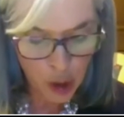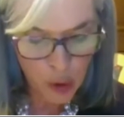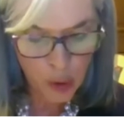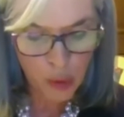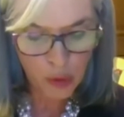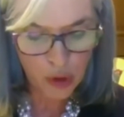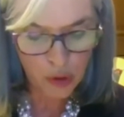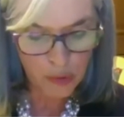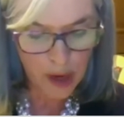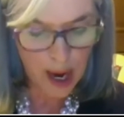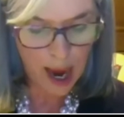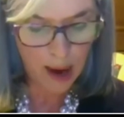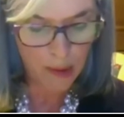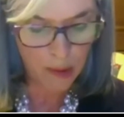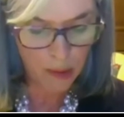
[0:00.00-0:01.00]
you do
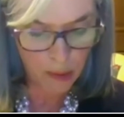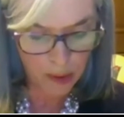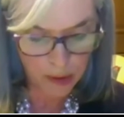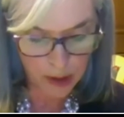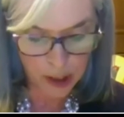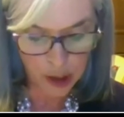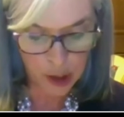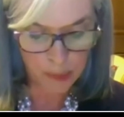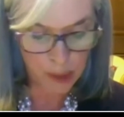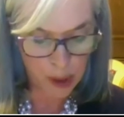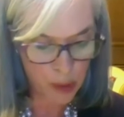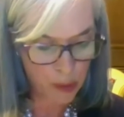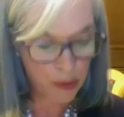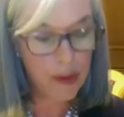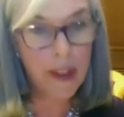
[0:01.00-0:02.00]
not
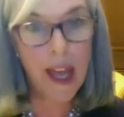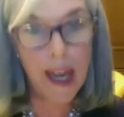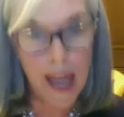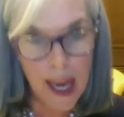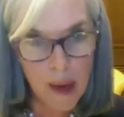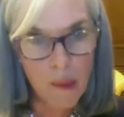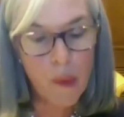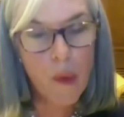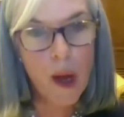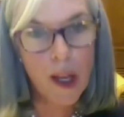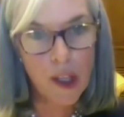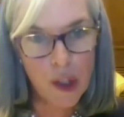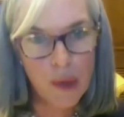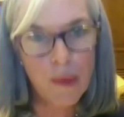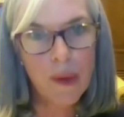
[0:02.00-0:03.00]
dispute that it
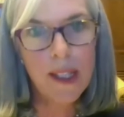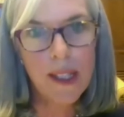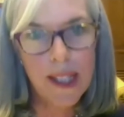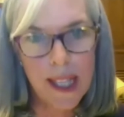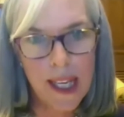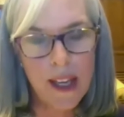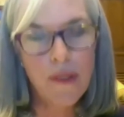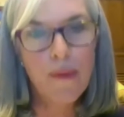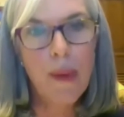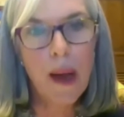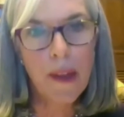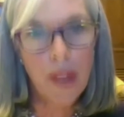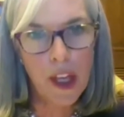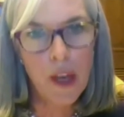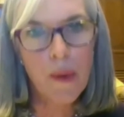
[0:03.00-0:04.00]
was received
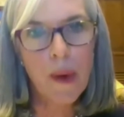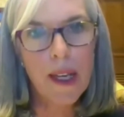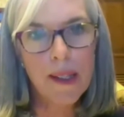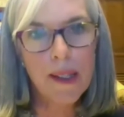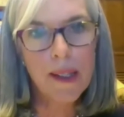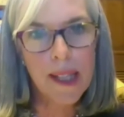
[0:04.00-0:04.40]
by the U.S.